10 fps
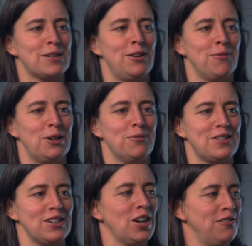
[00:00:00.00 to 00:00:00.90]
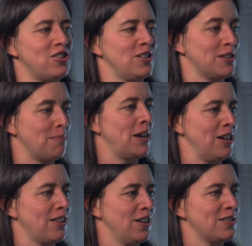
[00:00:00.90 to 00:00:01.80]
So I would encourage you to
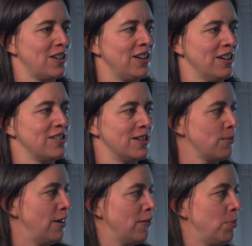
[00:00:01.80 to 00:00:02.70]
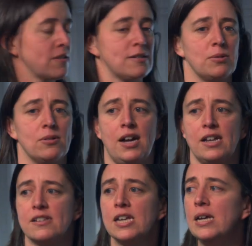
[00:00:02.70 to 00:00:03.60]
make those connections wherever possible
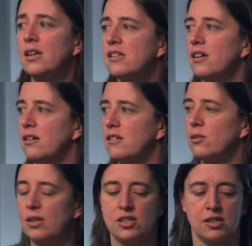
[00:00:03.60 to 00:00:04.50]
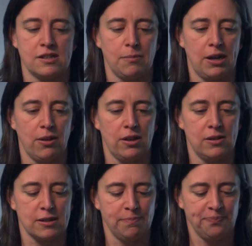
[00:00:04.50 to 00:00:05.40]
and to ask questions about
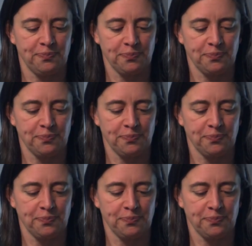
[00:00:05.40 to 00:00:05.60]
those.